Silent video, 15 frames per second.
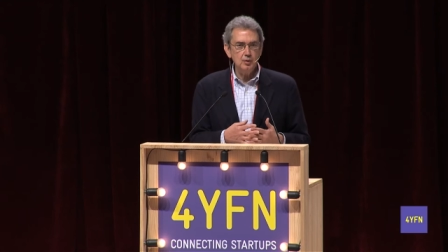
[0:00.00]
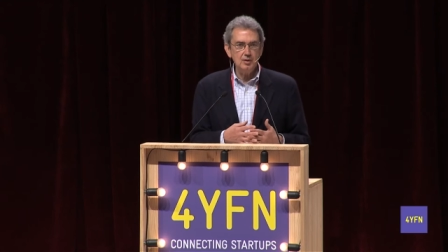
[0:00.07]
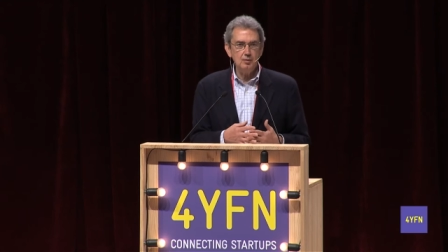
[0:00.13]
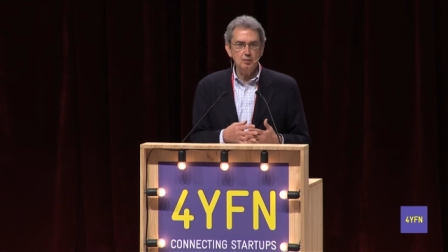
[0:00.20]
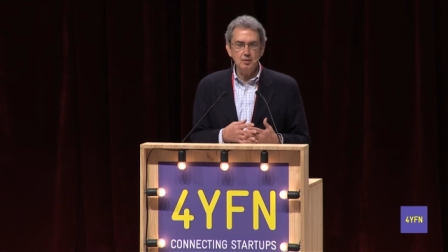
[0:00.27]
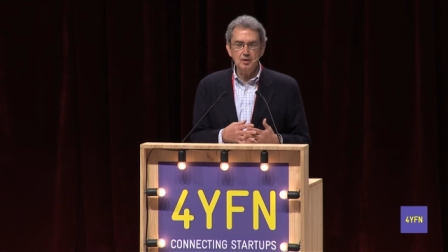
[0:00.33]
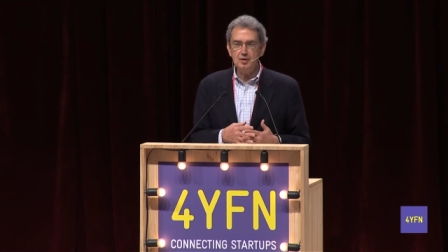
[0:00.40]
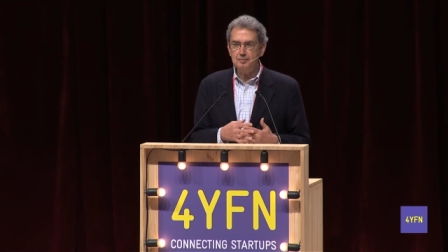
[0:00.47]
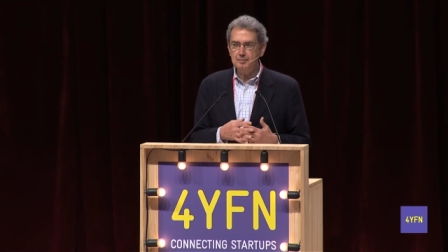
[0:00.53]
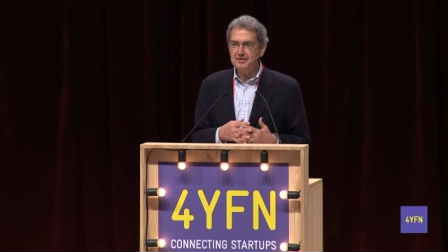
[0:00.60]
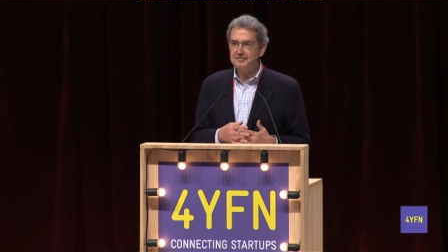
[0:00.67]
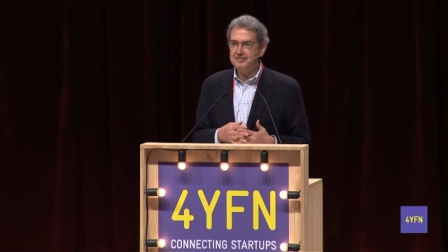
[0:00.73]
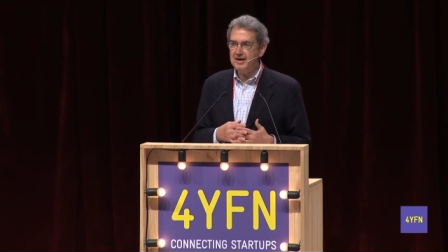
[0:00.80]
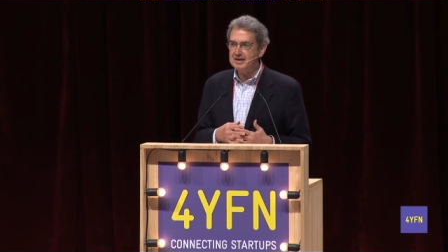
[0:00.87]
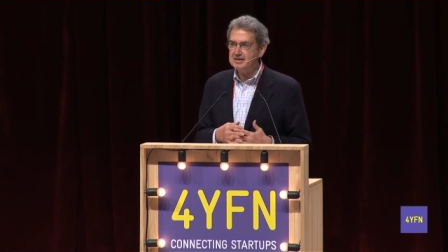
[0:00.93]
we will be
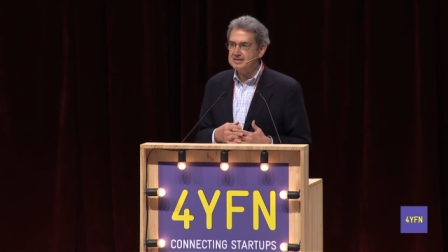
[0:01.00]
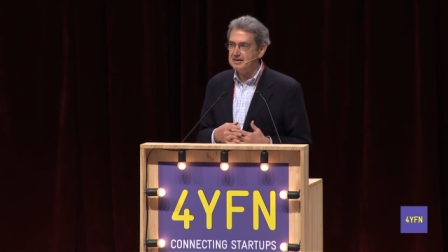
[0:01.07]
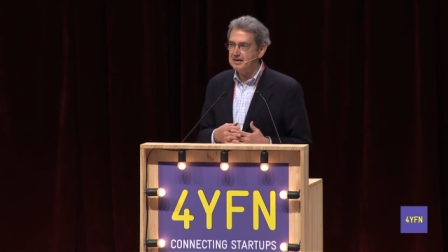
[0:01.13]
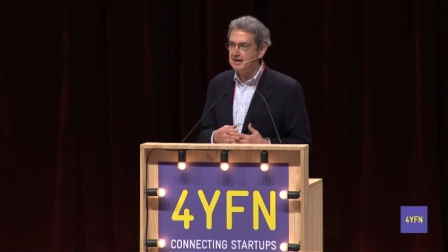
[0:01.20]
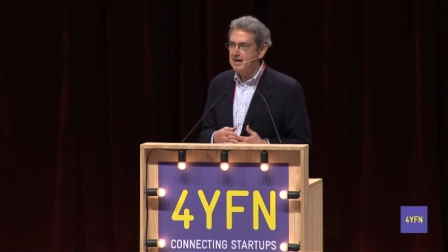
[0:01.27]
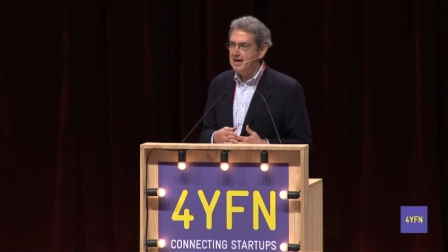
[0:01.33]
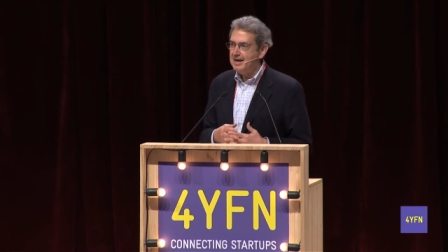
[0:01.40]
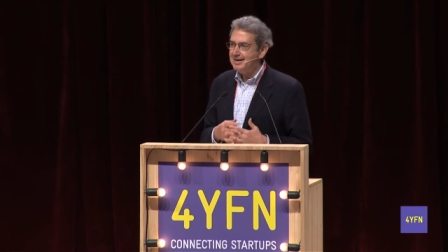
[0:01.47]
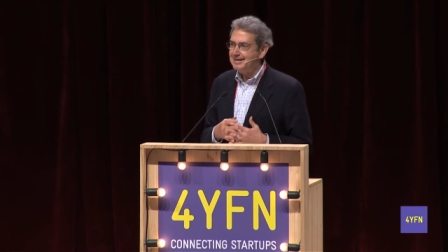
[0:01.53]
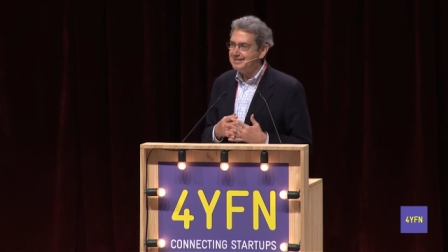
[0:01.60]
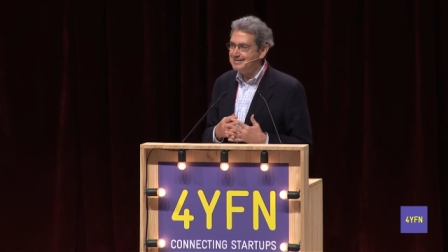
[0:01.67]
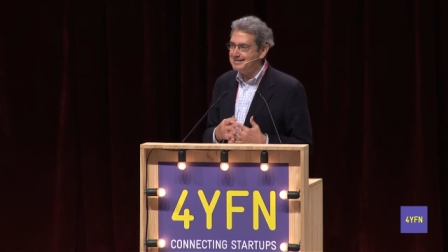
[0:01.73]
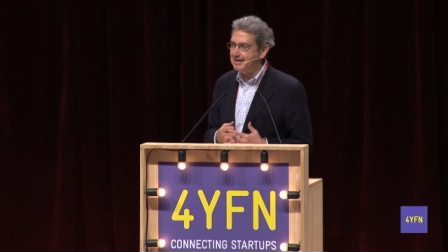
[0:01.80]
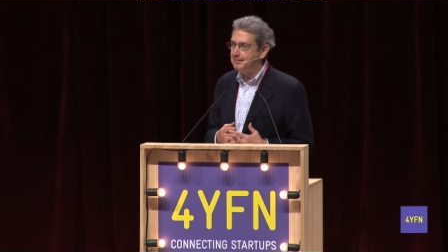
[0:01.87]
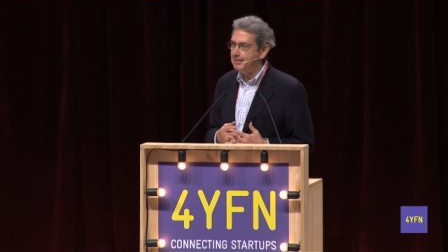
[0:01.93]
facing is
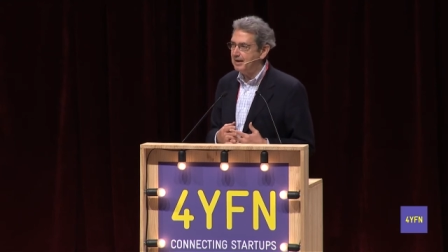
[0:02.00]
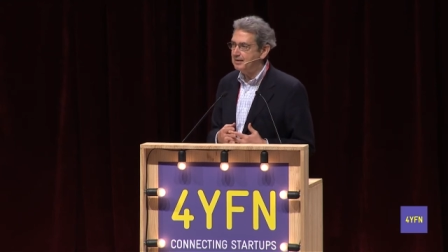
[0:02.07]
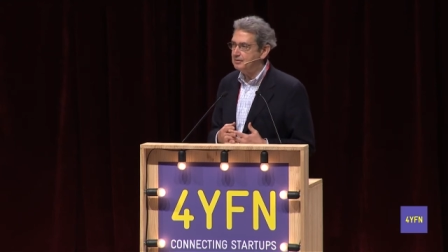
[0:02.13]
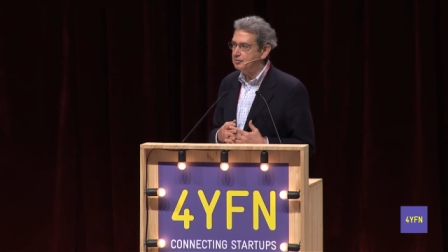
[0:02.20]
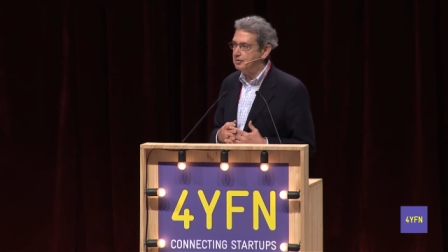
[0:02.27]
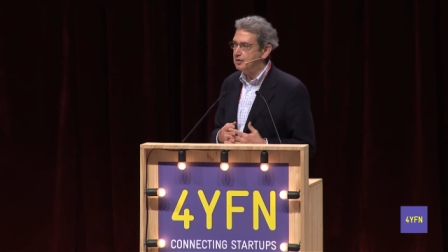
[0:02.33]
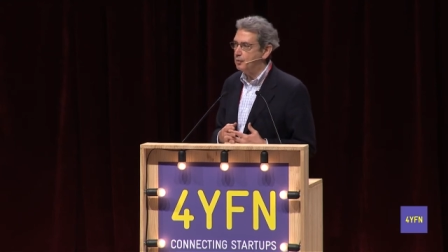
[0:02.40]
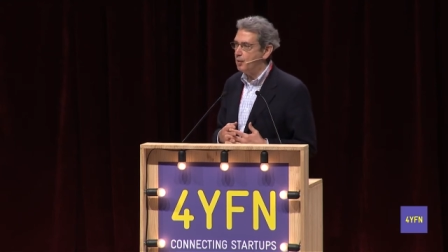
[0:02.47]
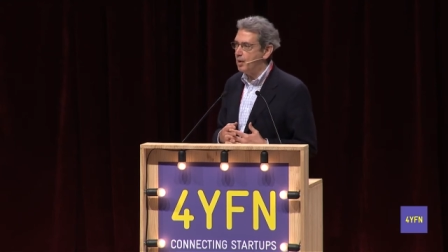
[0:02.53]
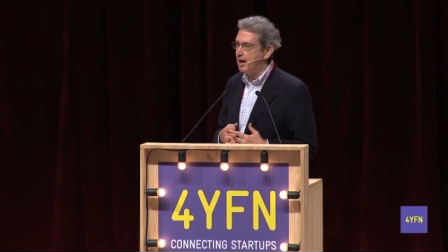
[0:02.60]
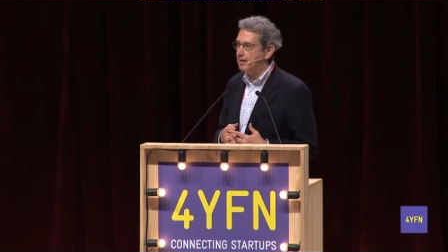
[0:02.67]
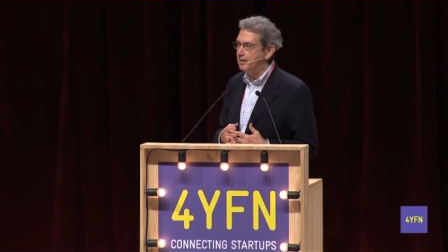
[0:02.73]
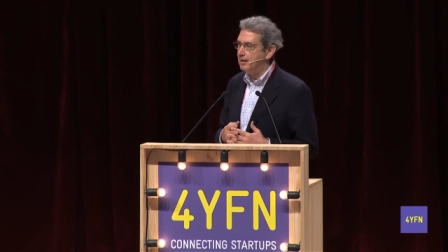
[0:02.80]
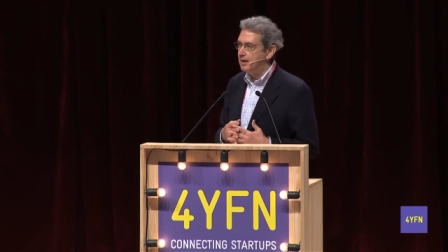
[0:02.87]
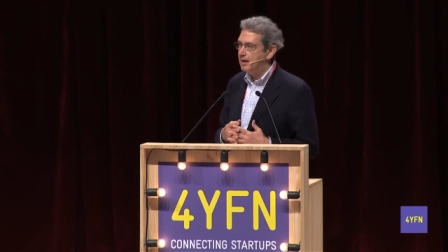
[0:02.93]
similar to the
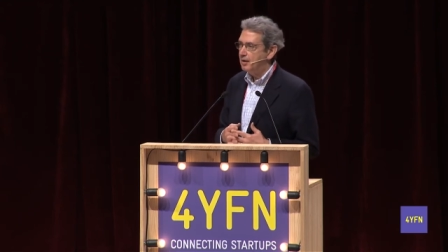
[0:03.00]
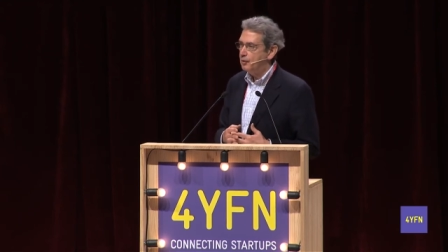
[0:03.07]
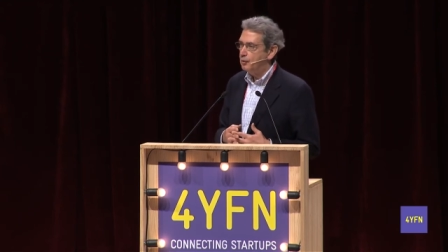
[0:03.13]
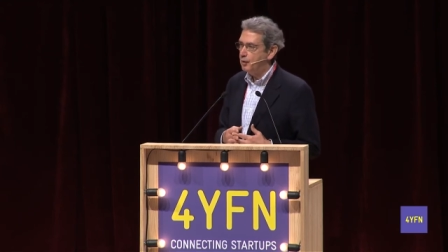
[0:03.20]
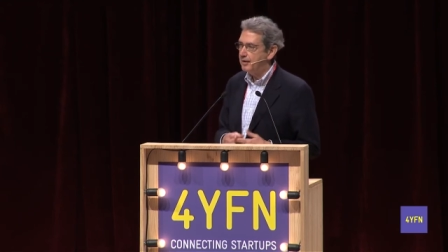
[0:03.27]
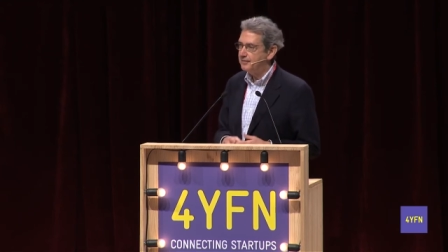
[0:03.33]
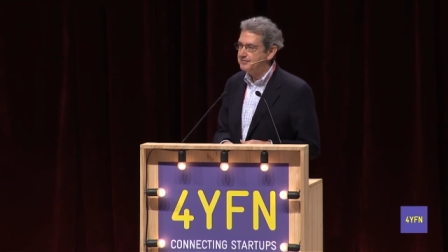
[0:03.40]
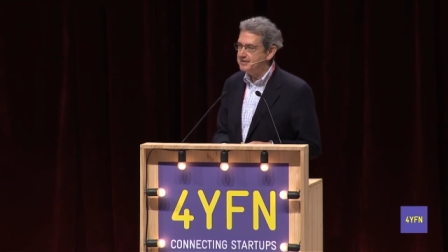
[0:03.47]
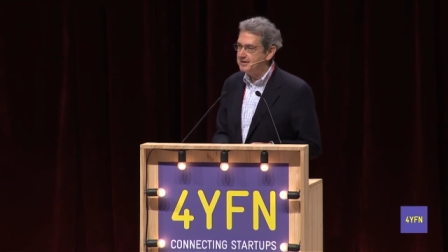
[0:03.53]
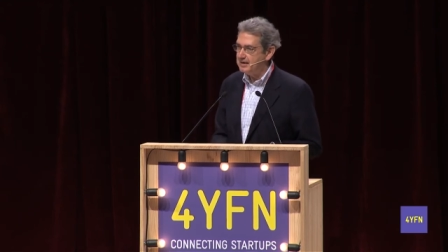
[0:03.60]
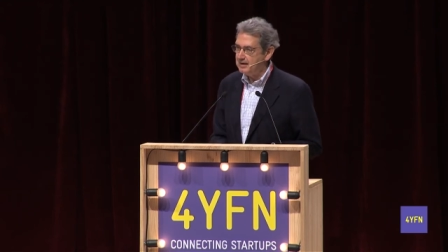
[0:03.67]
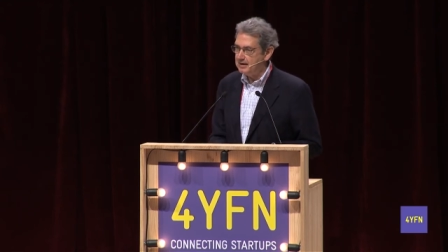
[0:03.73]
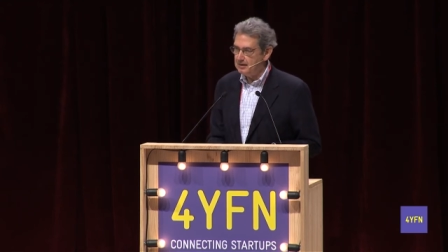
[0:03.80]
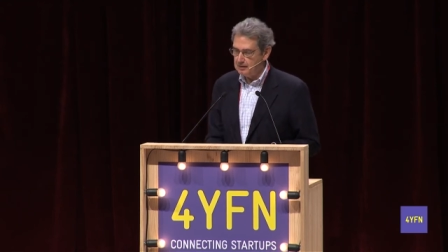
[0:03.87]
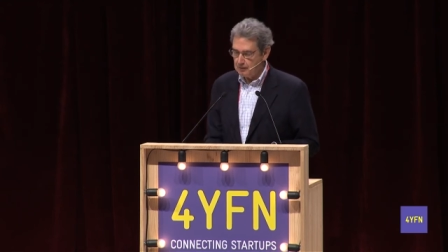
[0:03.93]
one we have
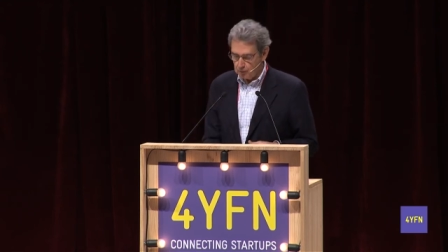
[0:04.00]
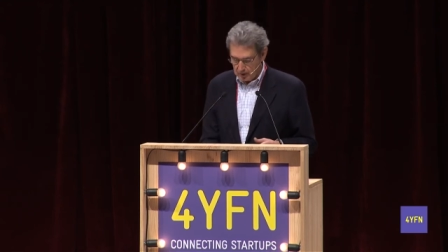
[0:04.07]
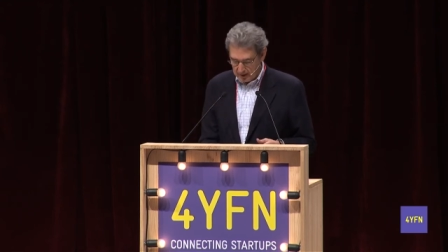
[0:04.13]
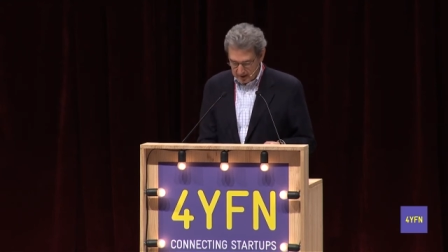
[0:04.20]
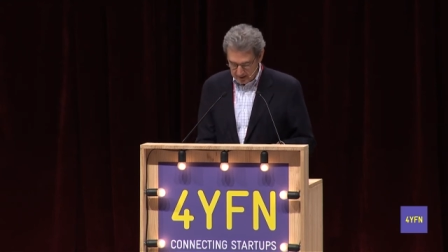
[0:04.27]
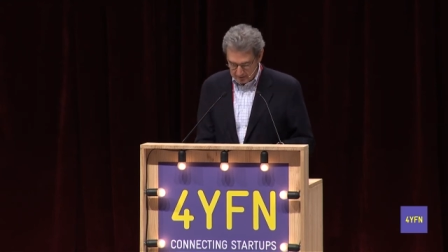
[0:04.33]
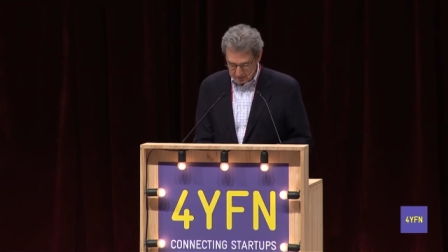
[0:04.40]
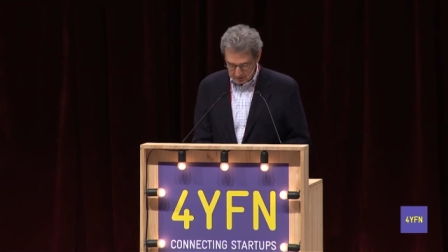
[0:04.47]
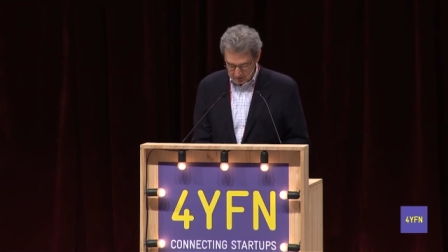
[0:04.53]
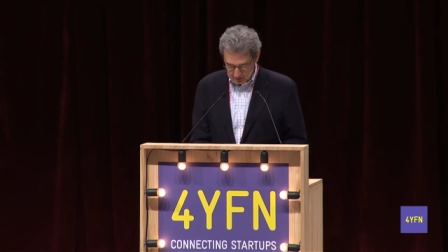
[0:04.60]
seen 100